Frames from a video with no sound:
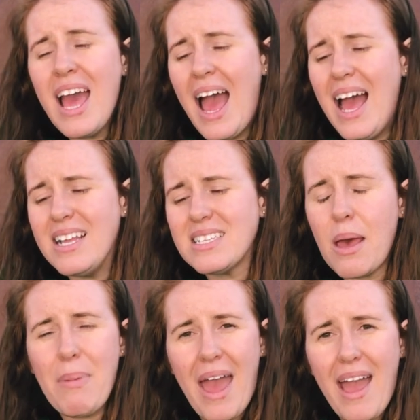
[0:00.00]
and a
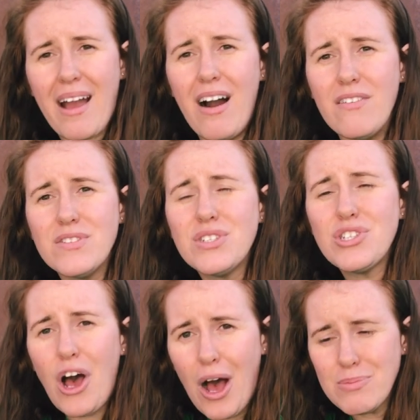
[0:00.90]
bag of
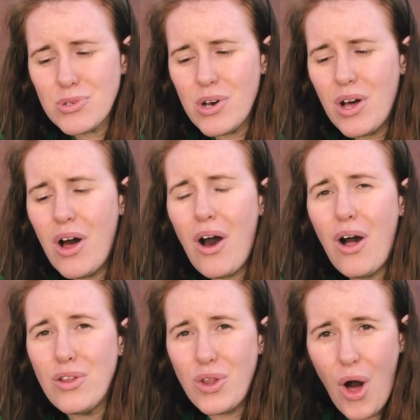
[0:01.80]
topsoil
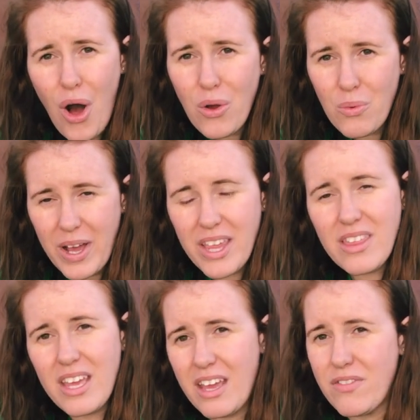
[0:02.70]
along with
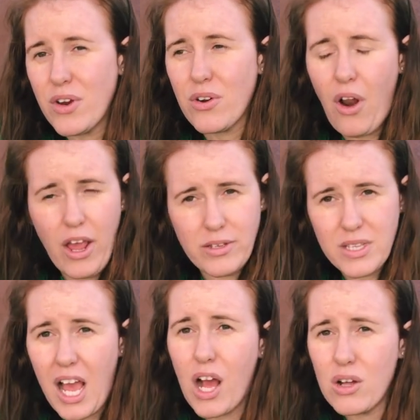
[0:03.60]
if you're not
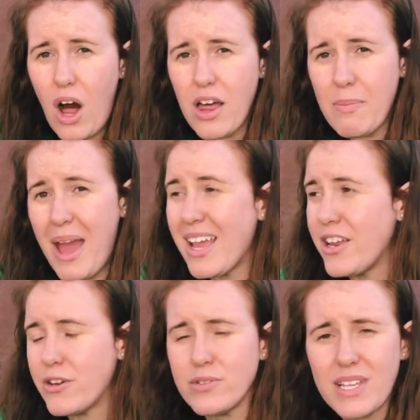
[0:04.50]
using a cloth bag and
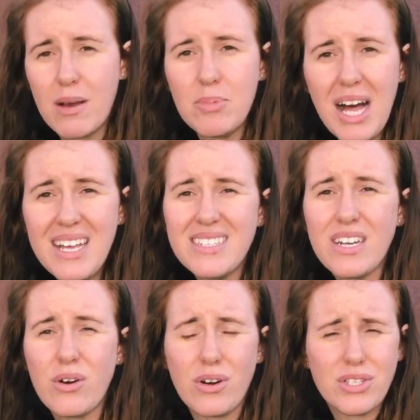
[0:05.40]
you're using a
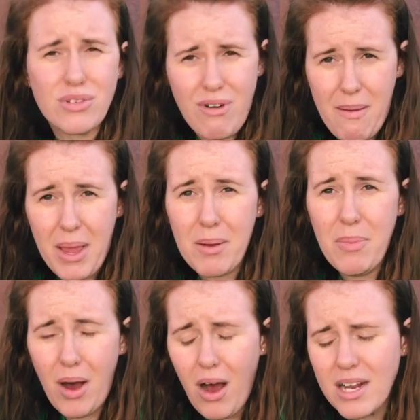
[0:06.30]
plastic or a ceramic
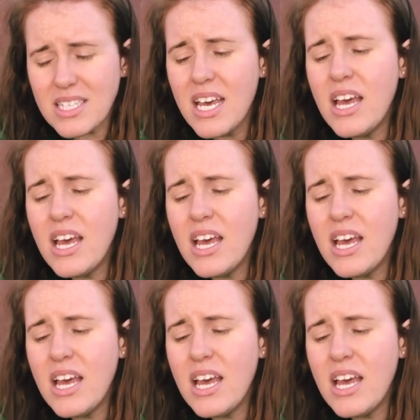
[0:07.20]
pot